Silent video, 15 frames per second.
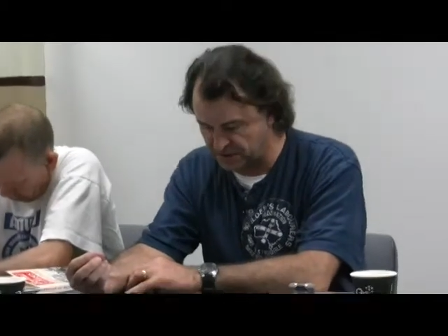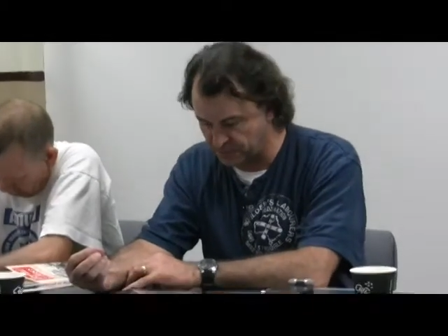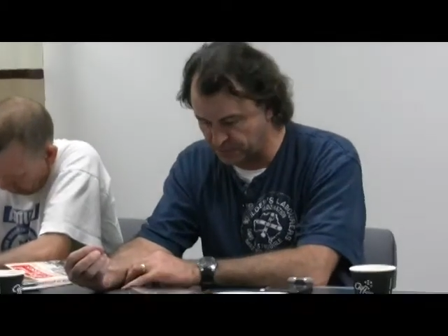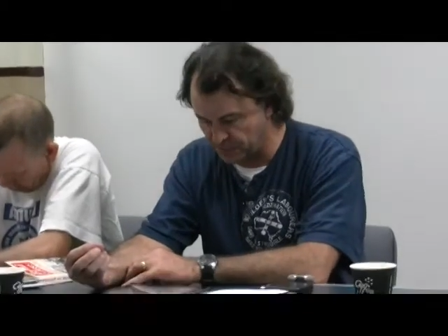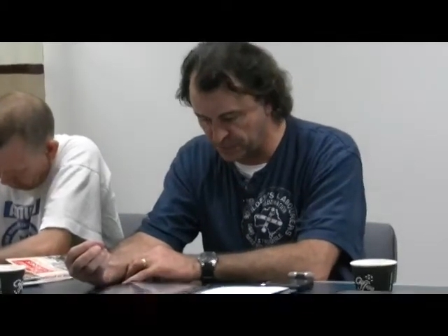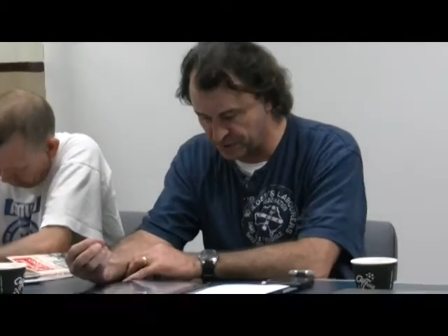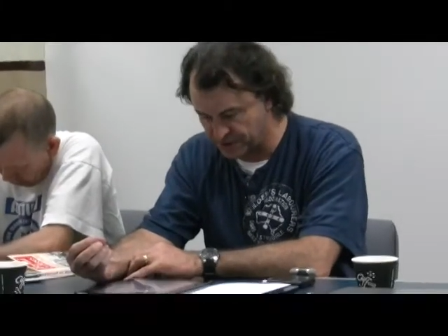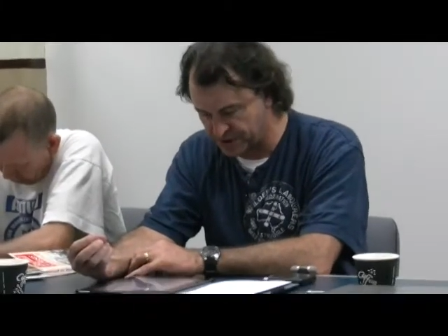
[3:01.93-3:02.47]
to
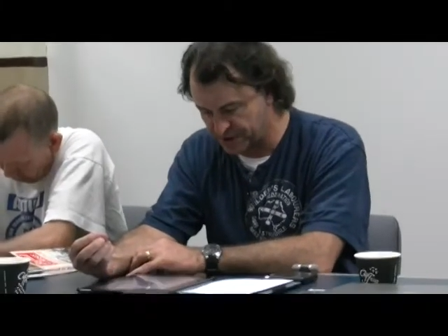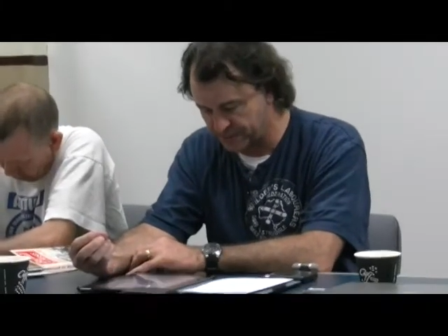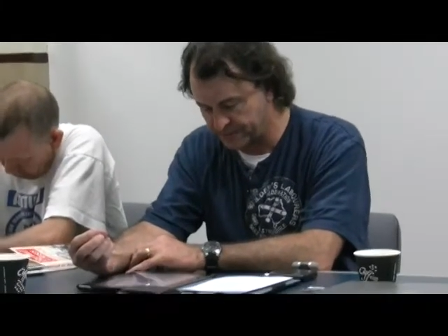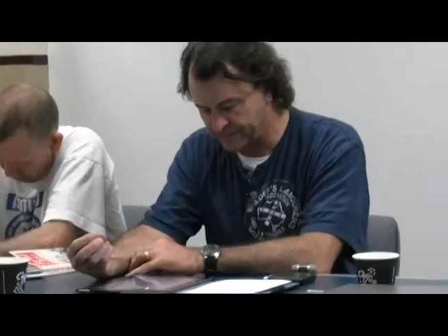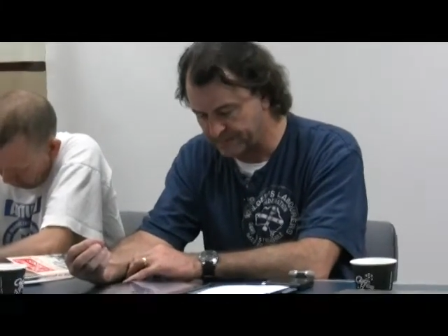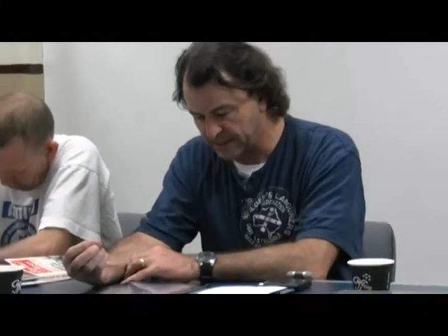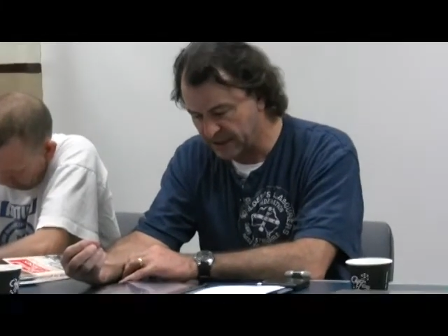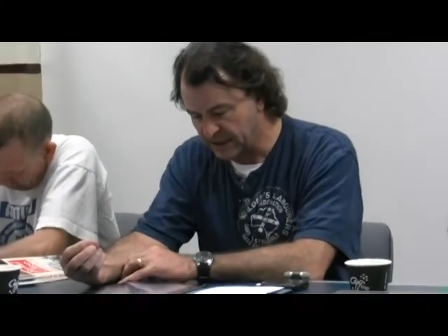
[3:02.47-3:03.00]
push.
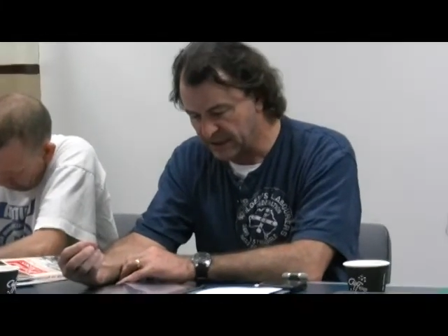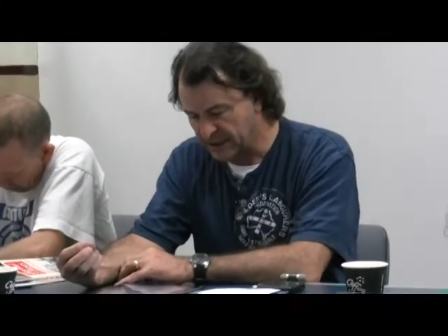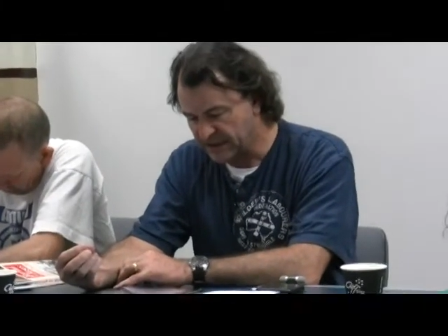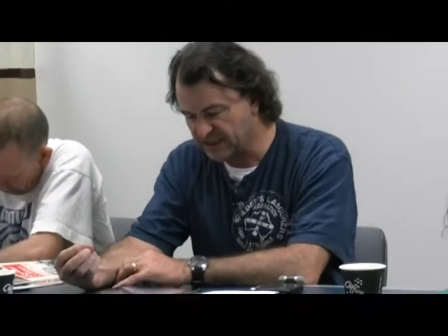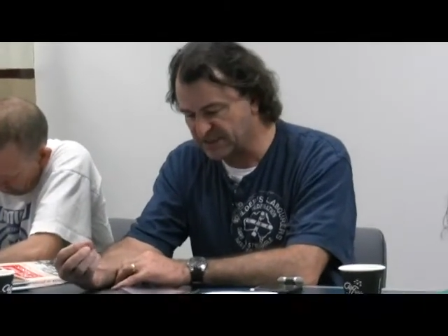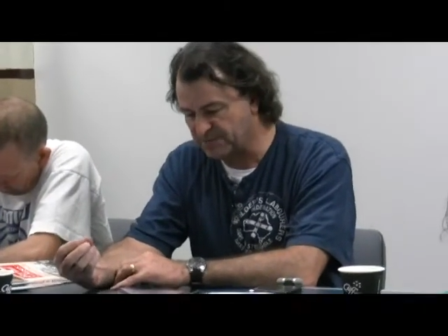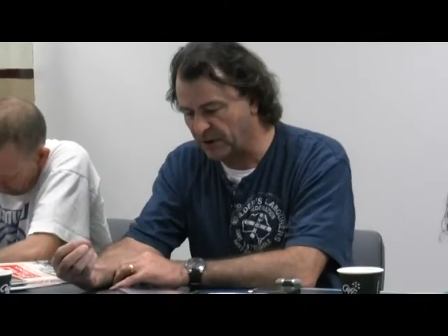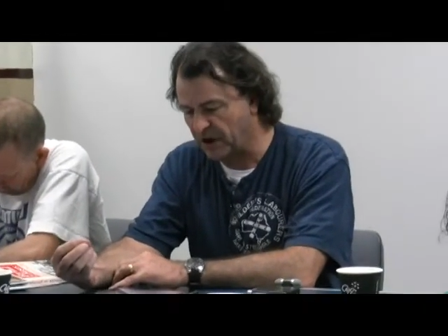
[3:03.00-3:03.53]

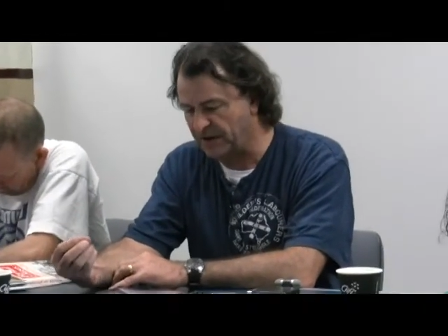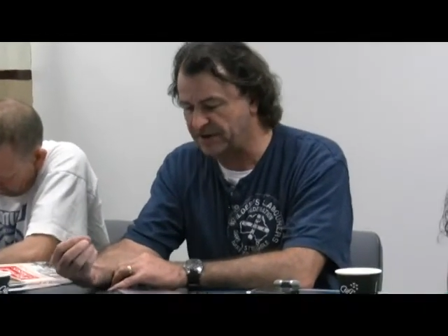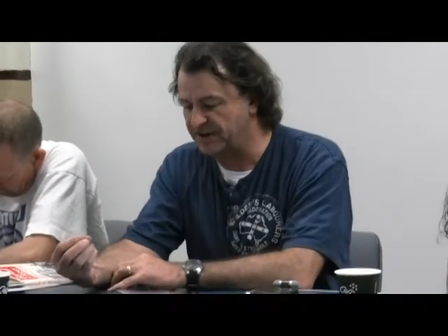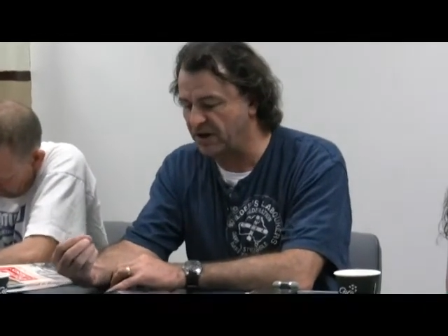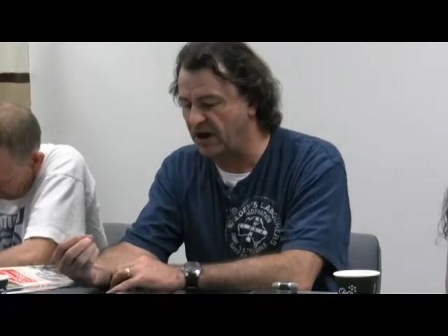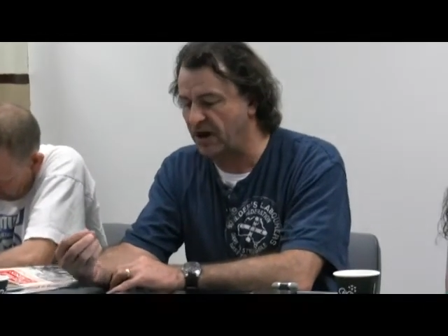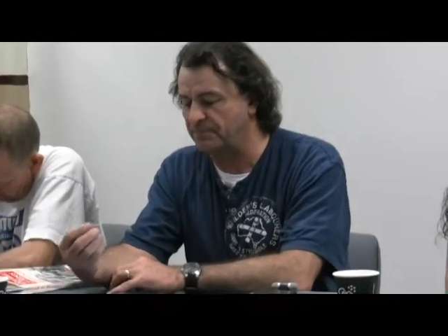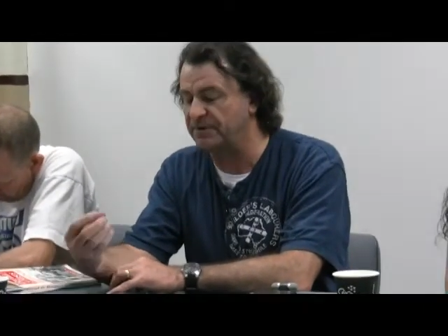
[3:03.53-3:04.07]
Despite
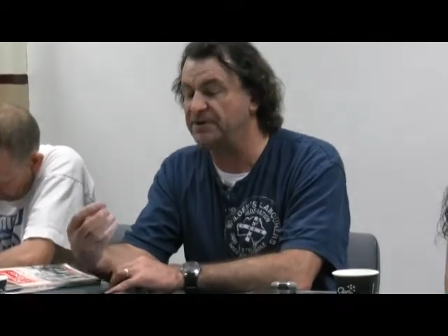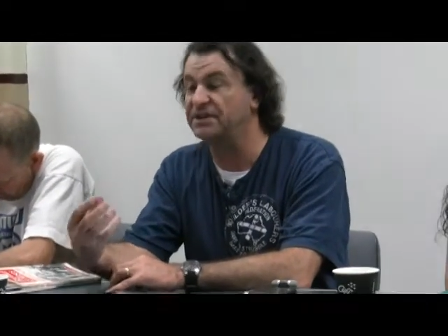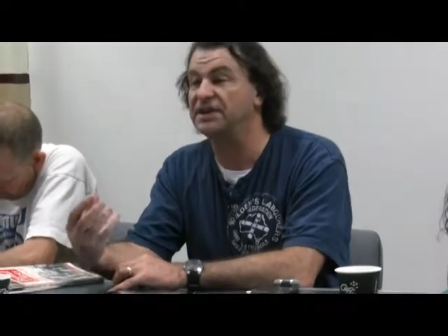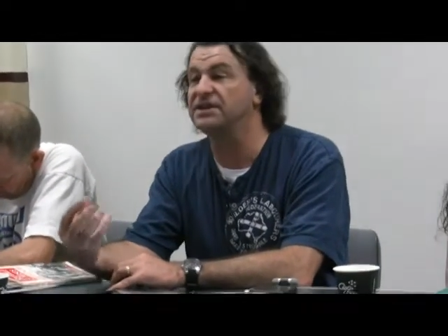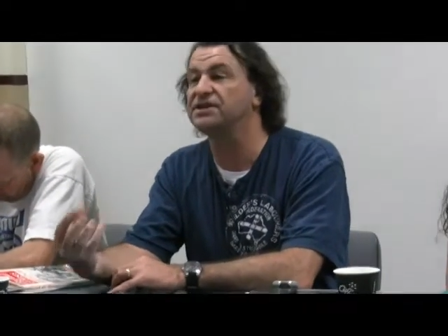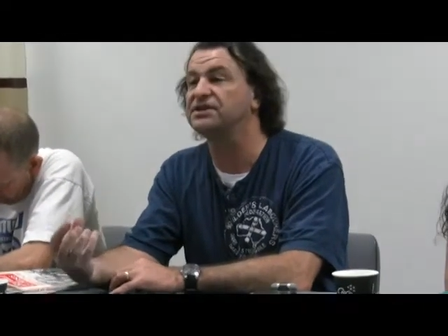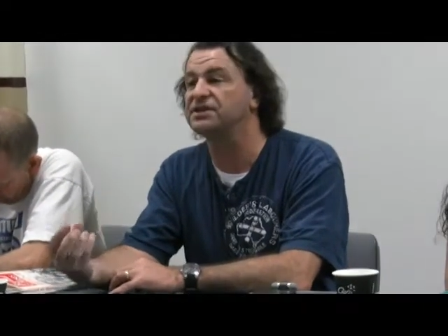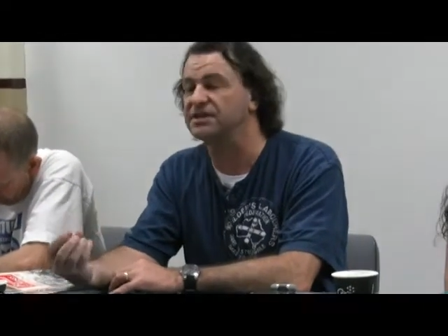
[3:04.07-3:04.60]
dire
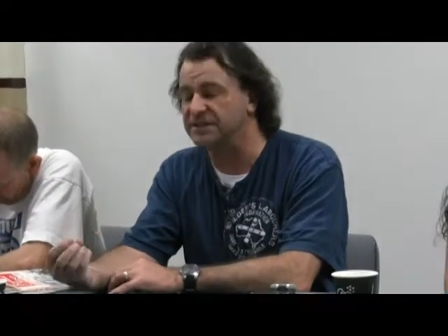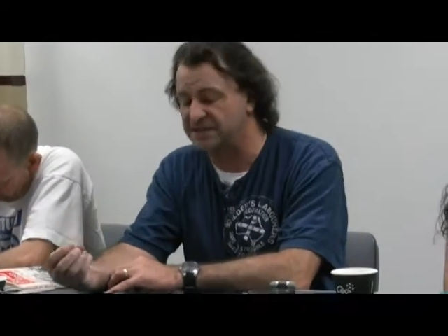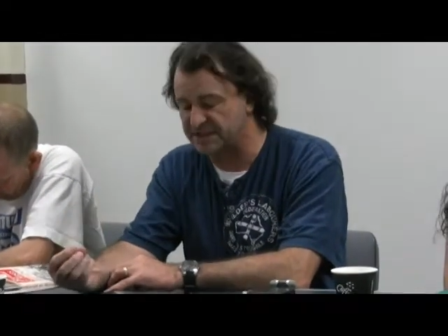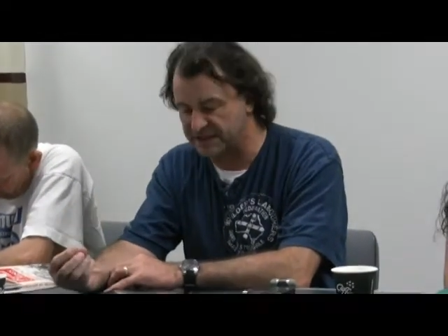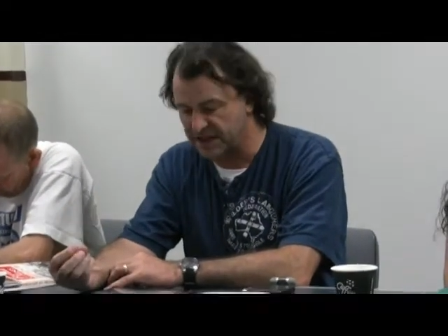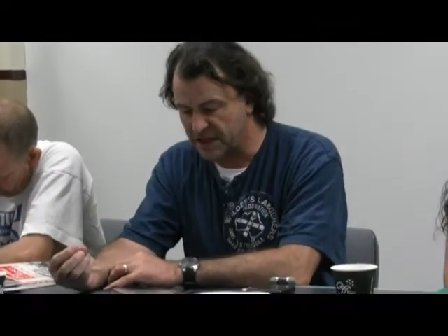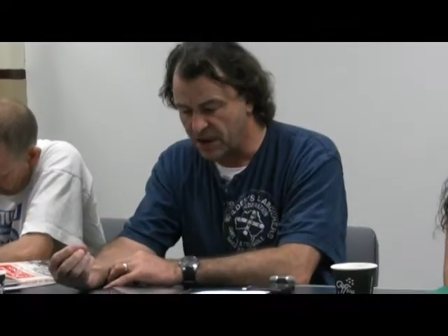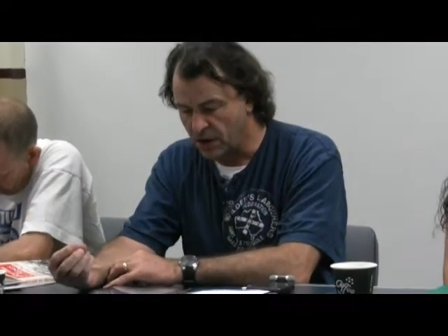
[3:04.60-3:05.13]
predictions